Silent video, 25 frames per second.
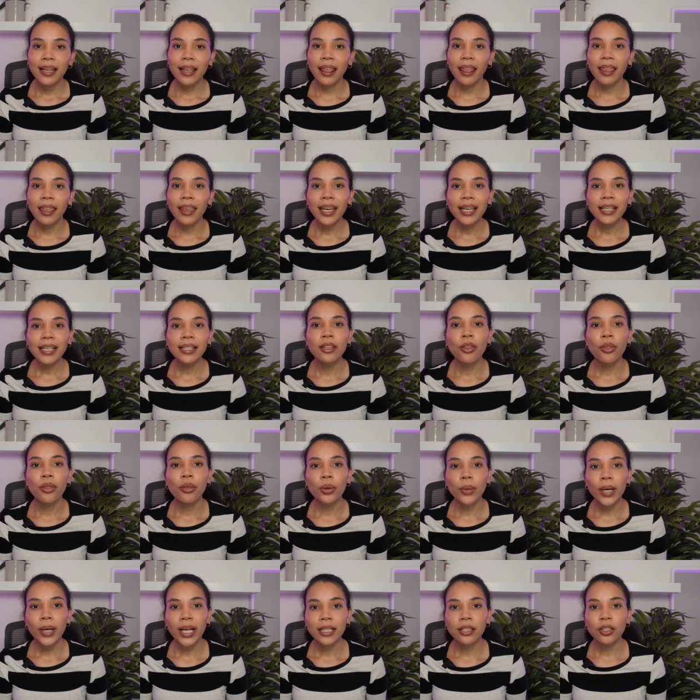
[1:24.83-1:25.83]
these
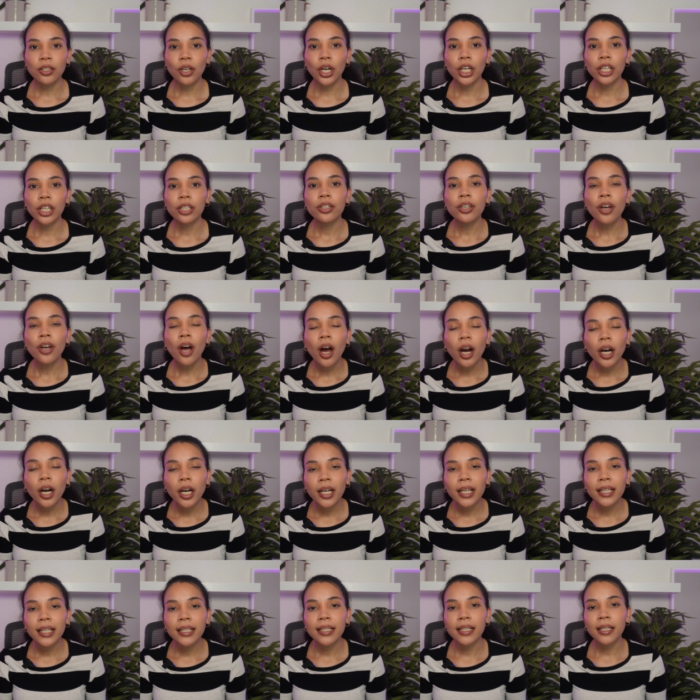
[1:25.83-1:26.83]
threats are
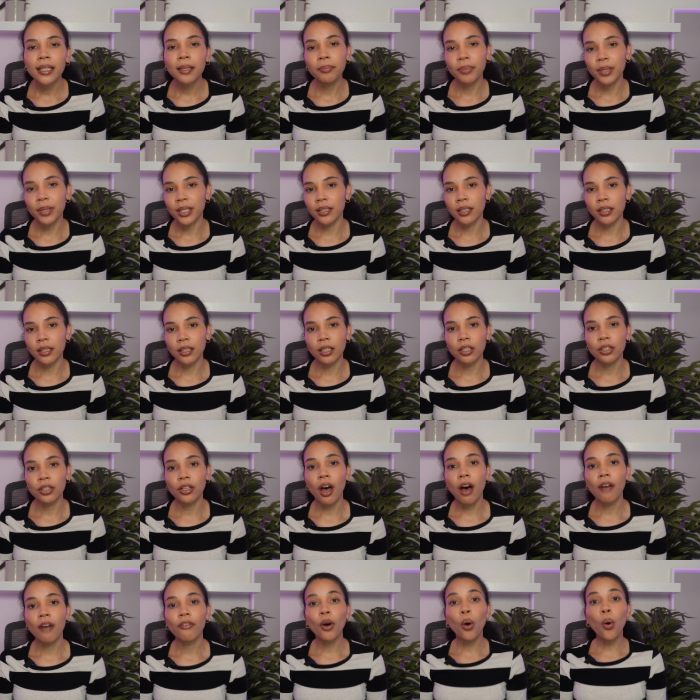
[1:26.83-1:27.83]
targeting businesses
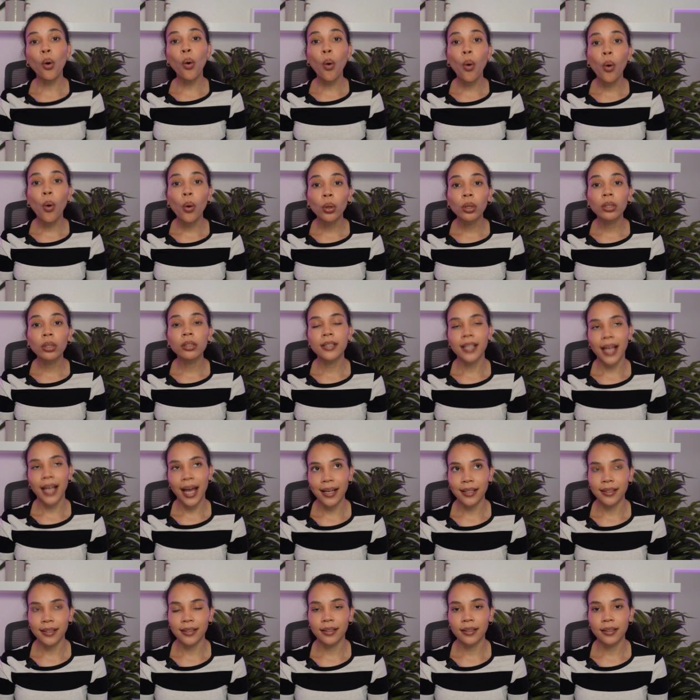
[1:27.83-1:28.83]
of all
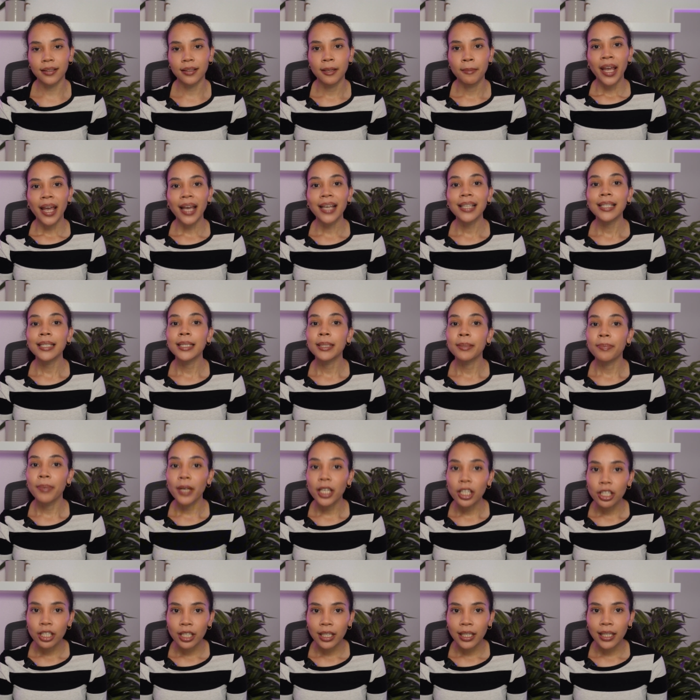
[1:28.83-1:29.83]
sizes,
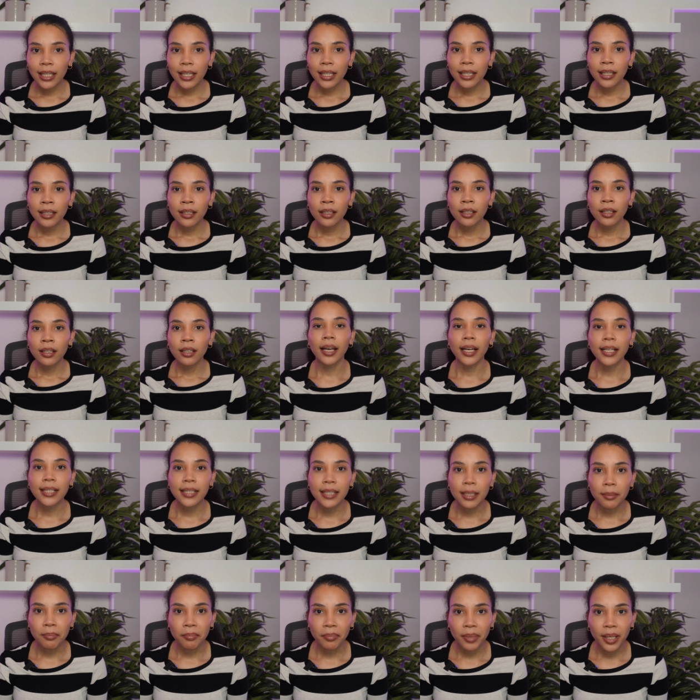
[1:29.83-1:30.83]
especially
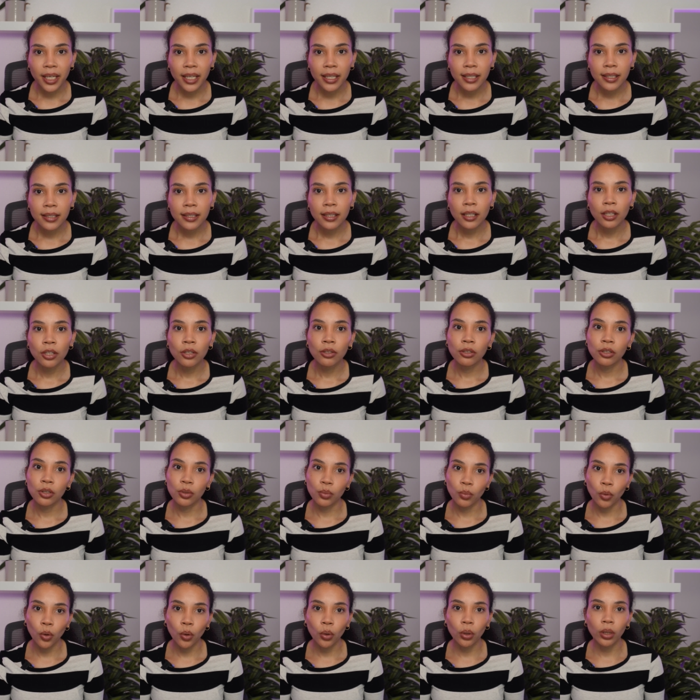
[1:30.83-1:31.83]
SMBs,
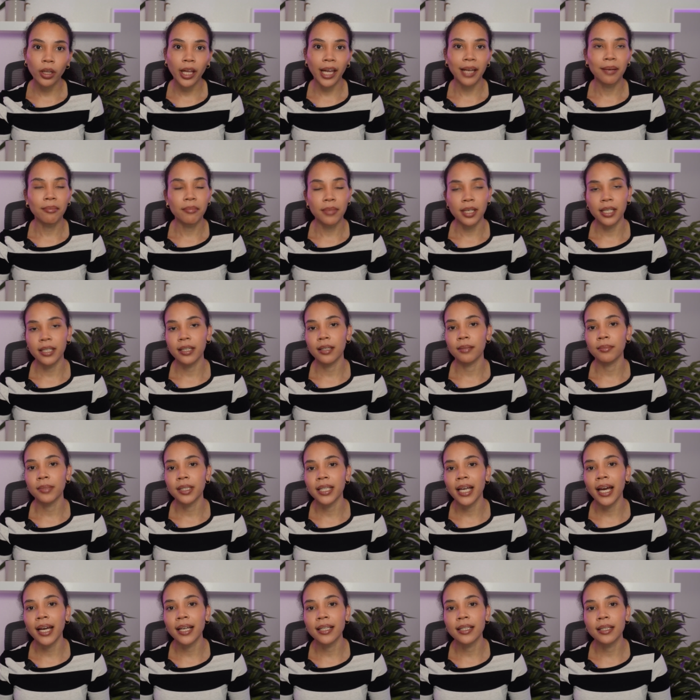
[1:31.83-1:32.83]
small and
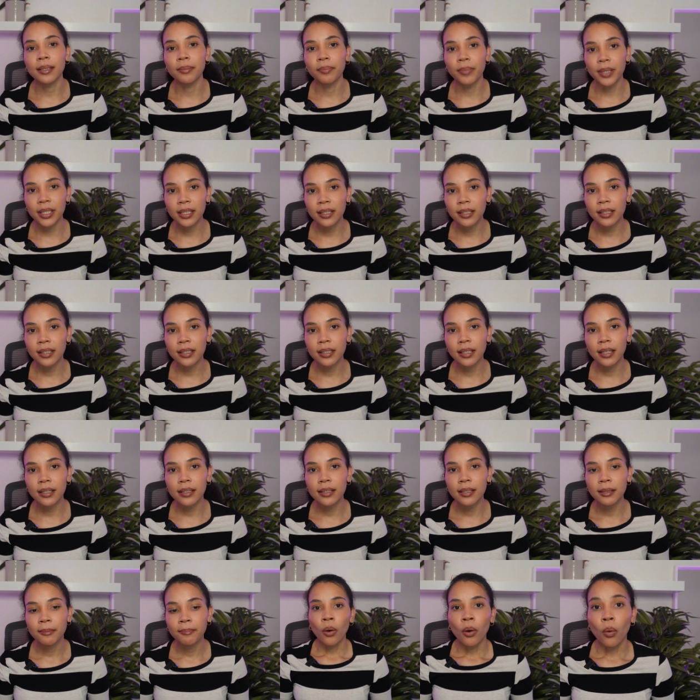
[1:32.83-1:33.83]
medium-sized
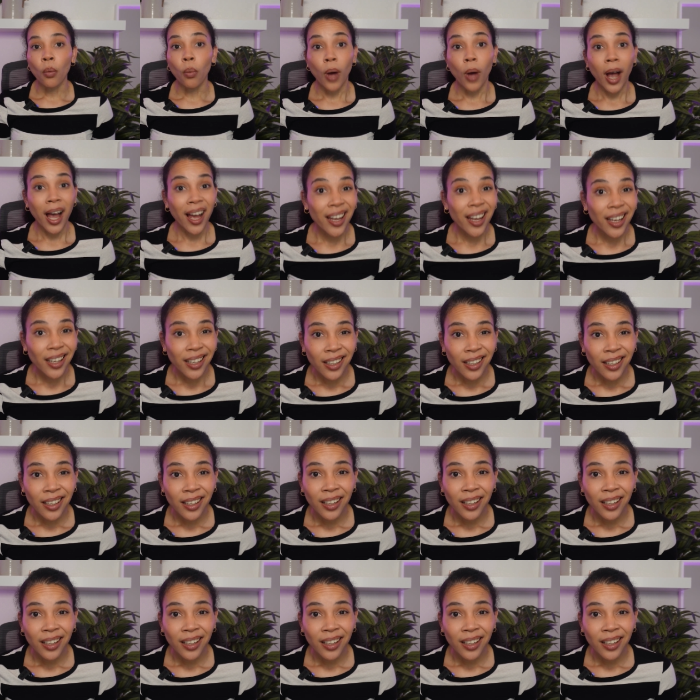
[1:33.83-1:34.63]
businesses. Why?